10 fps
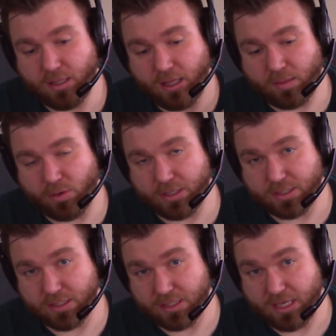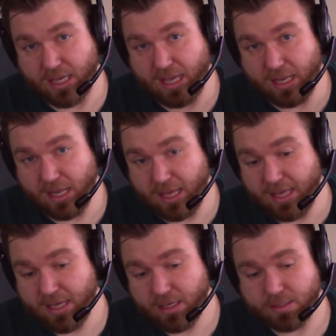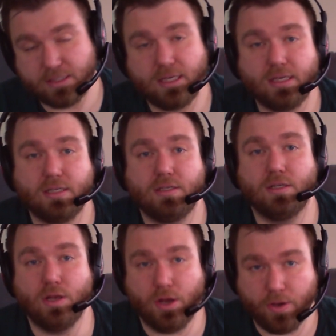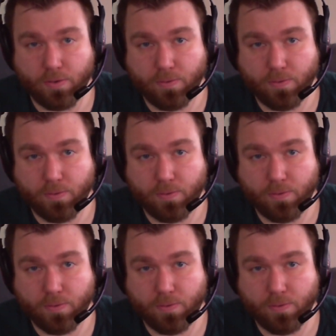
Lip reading: the presidency, and he said no.